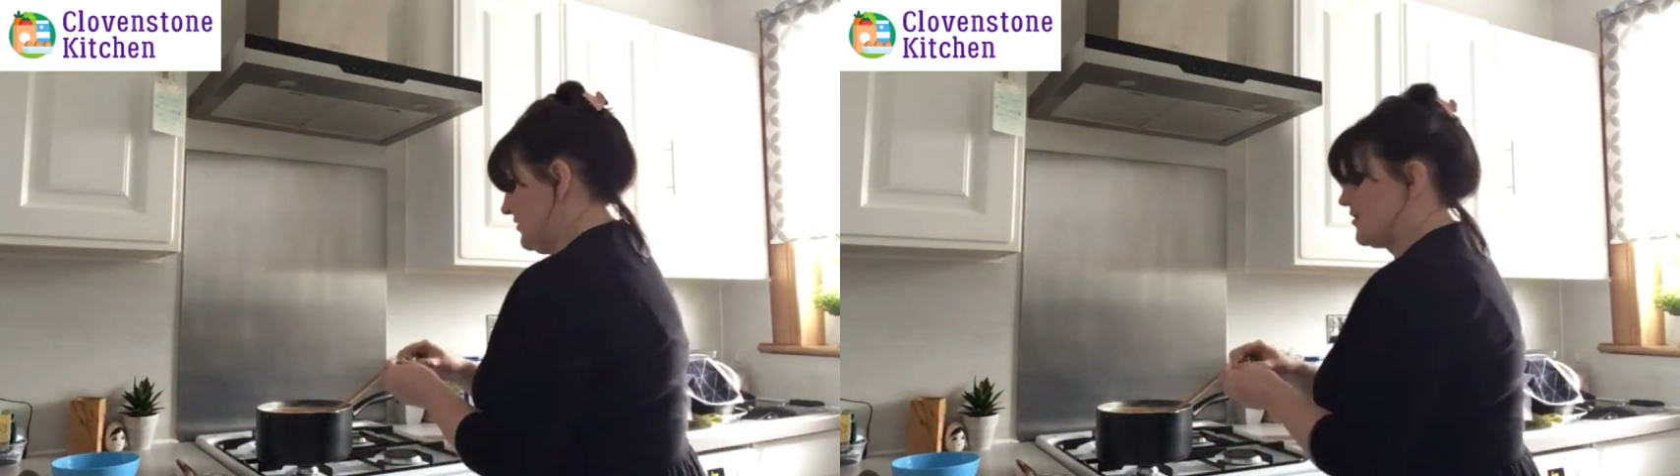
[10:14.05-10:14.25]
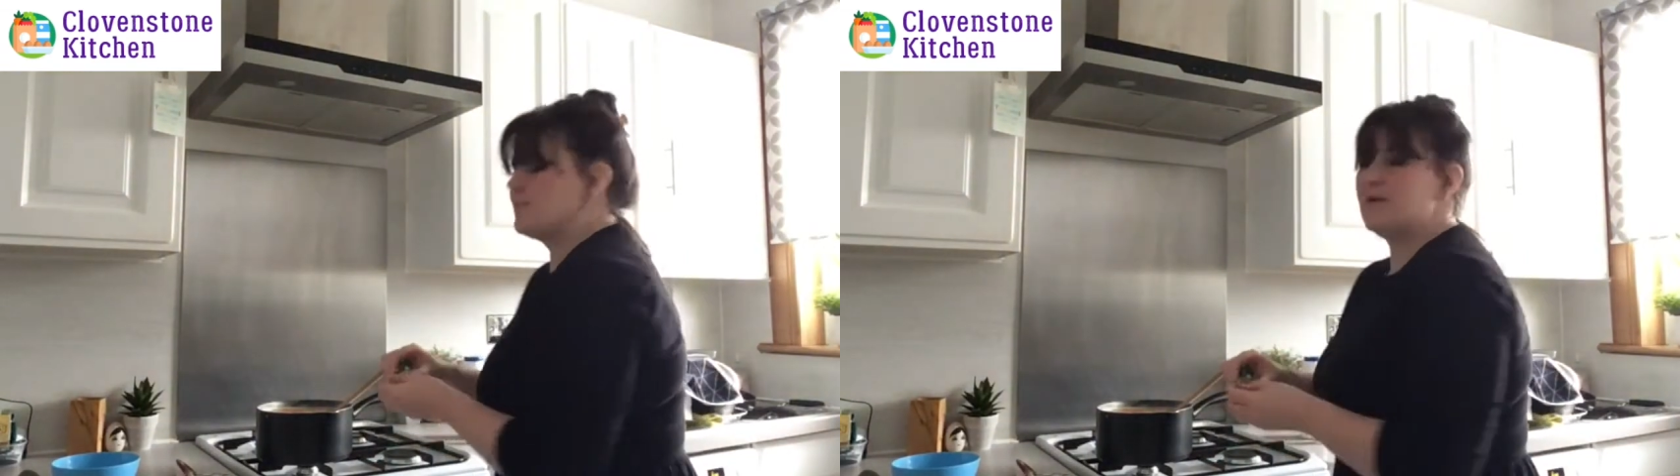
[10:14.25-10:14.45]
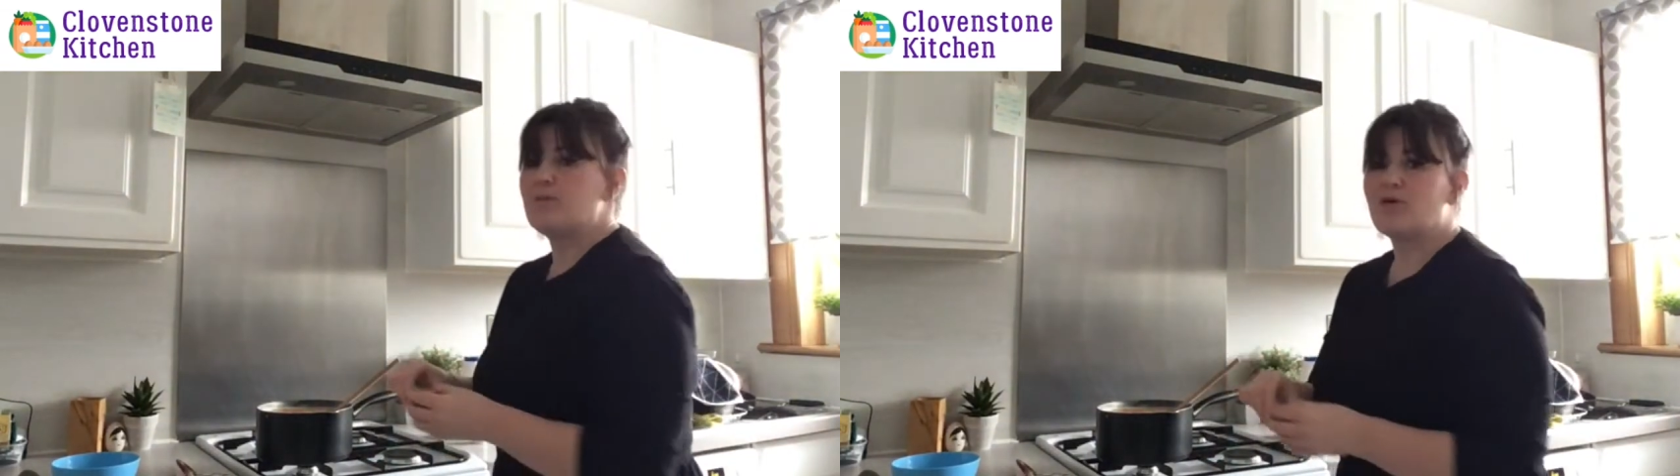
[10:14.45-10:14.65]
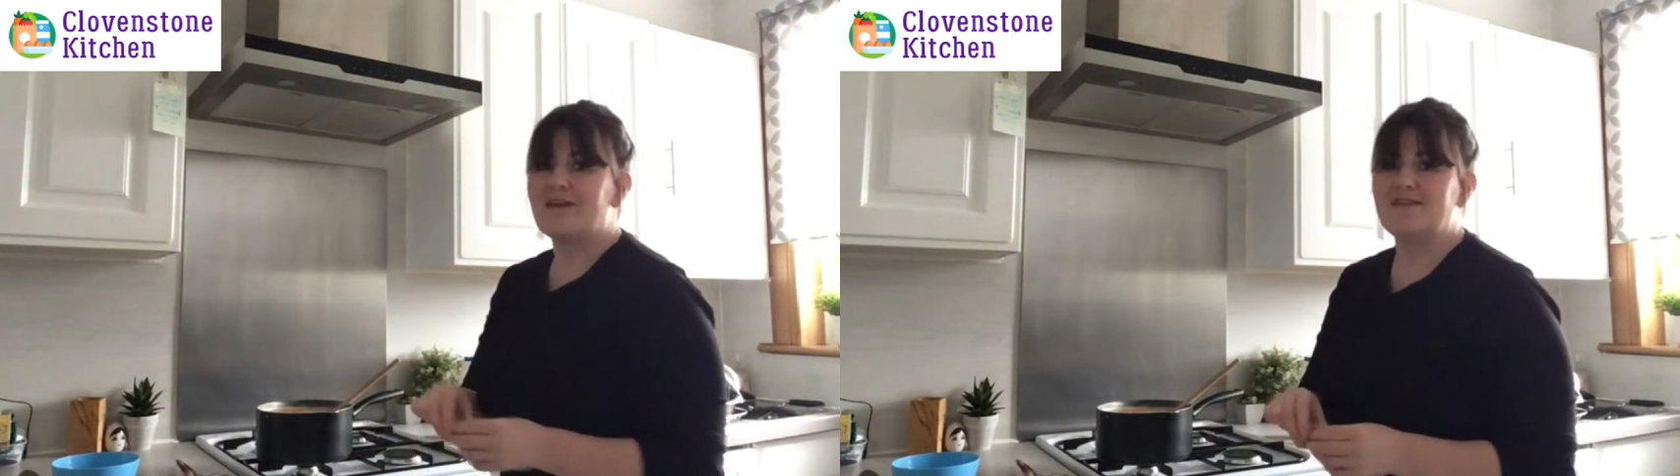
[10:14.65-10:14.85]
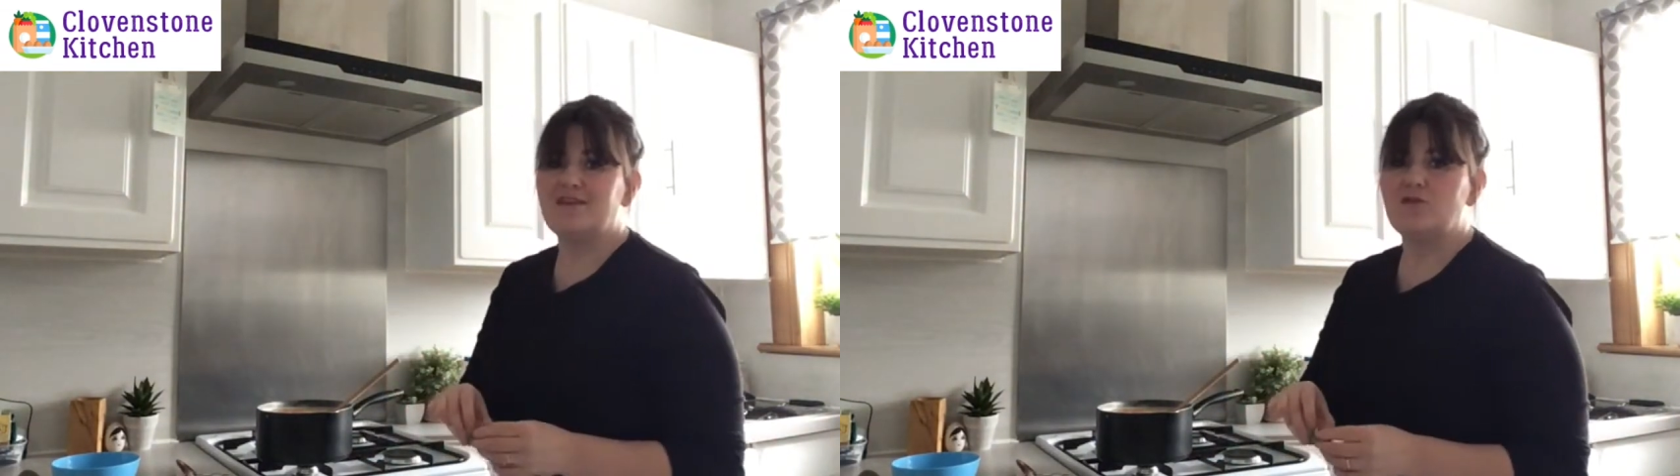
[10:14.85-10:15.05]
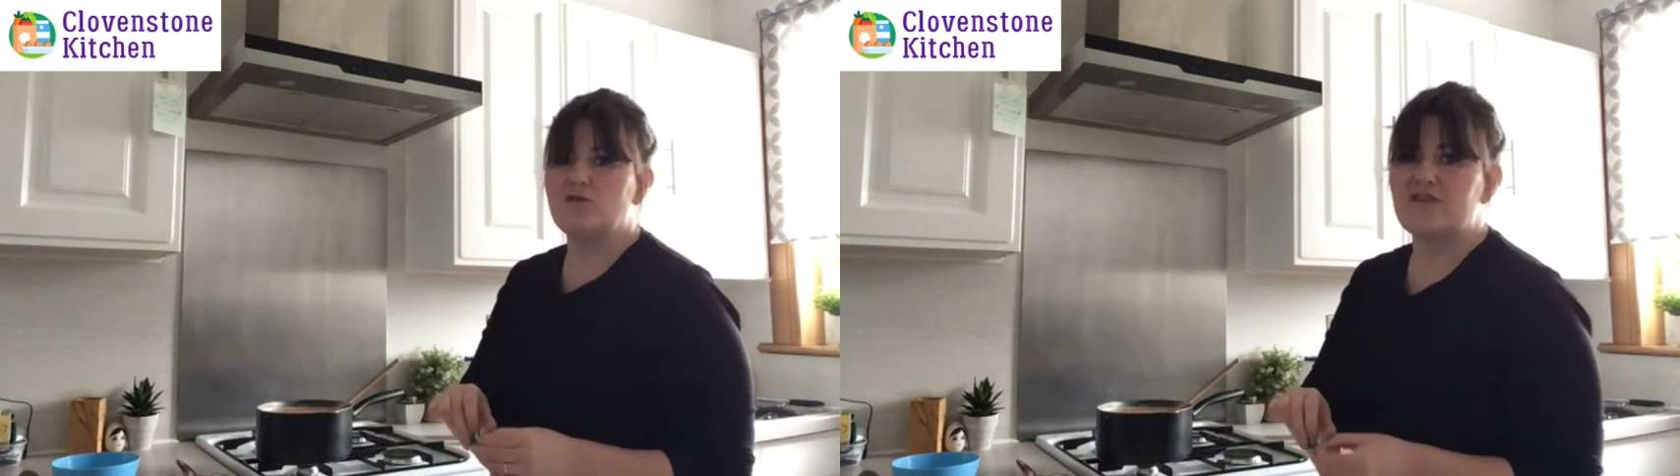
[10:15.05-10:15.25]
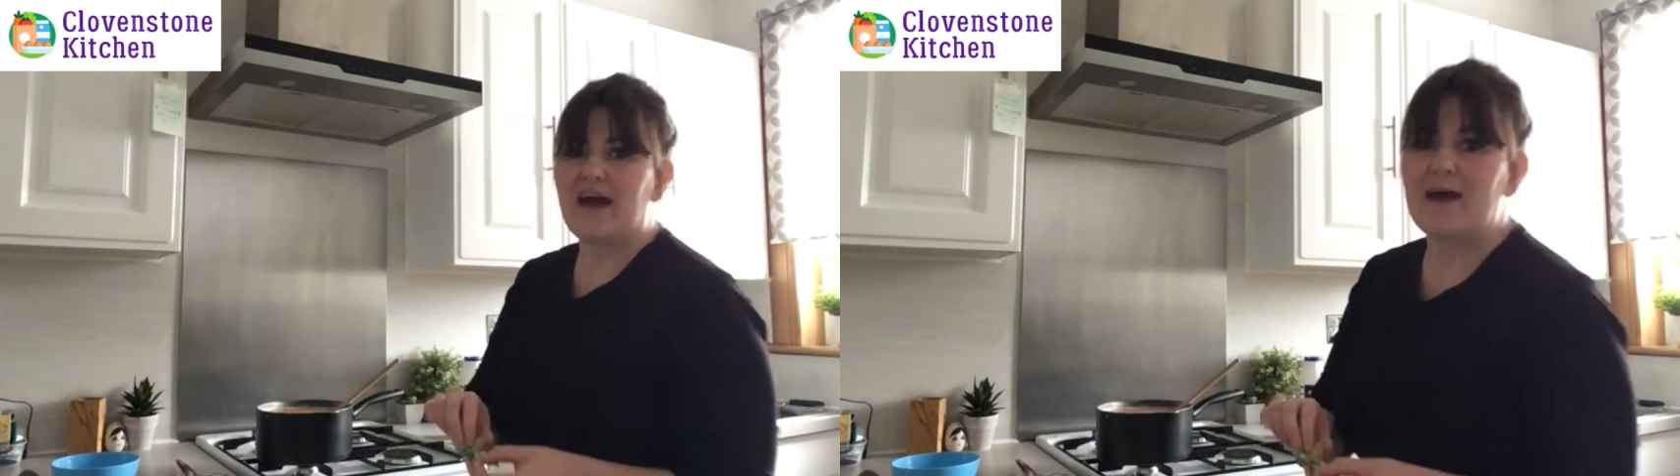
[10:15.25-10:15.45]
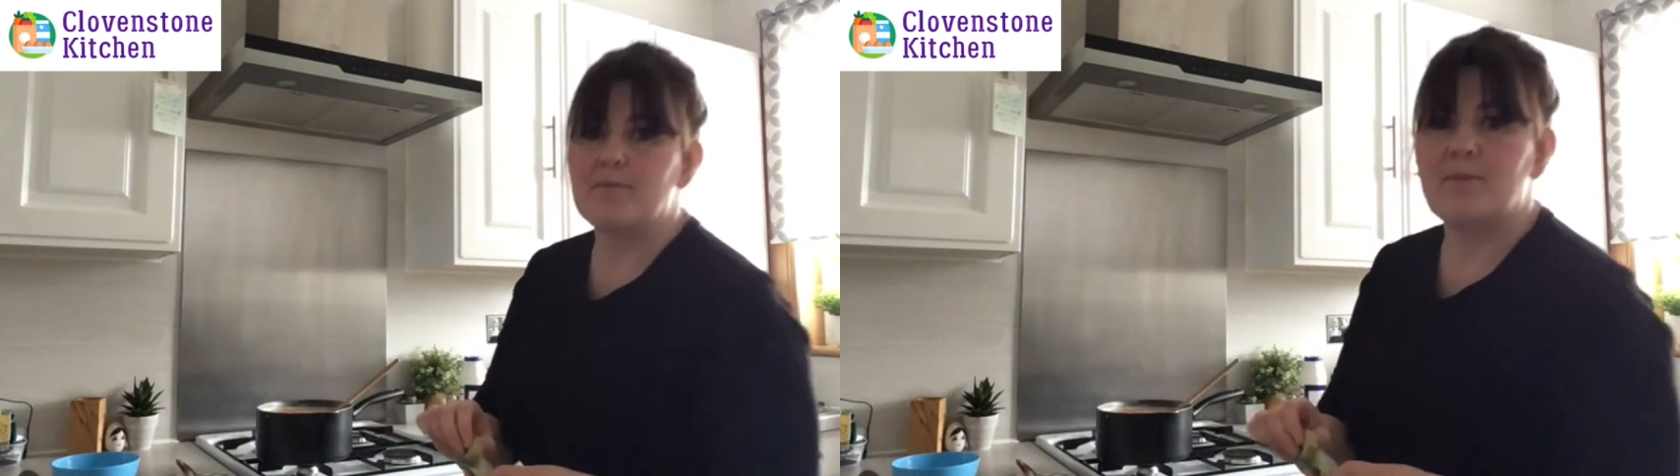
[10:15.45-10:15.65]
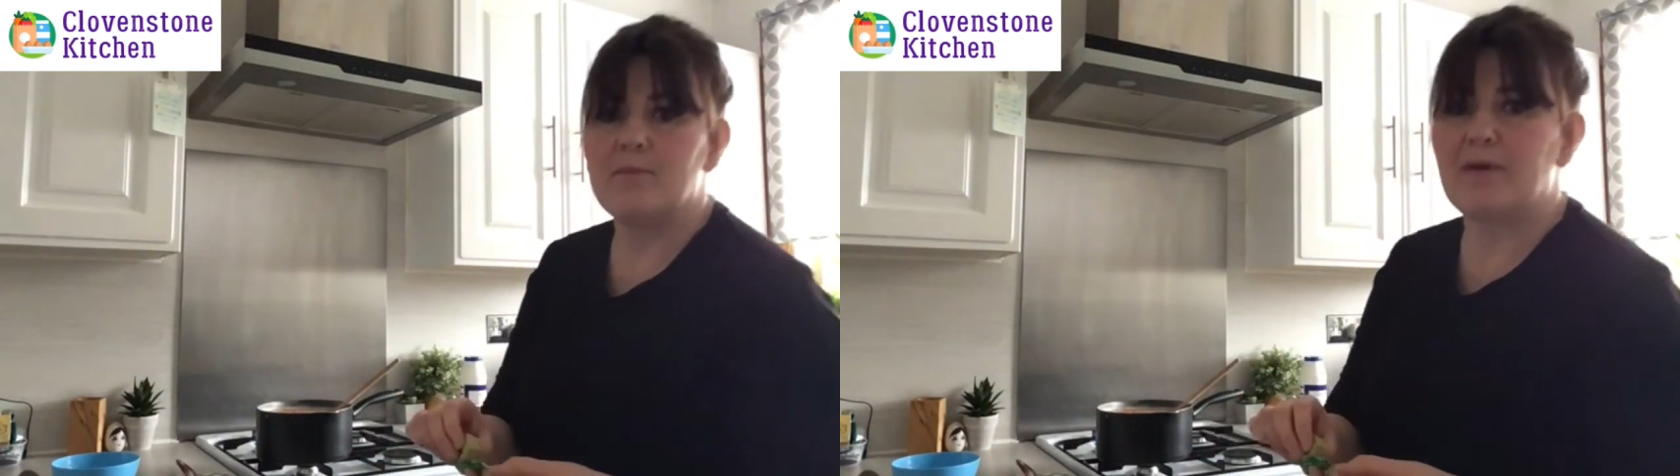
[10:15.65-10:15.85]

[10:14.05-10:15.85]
Some people like to use ham,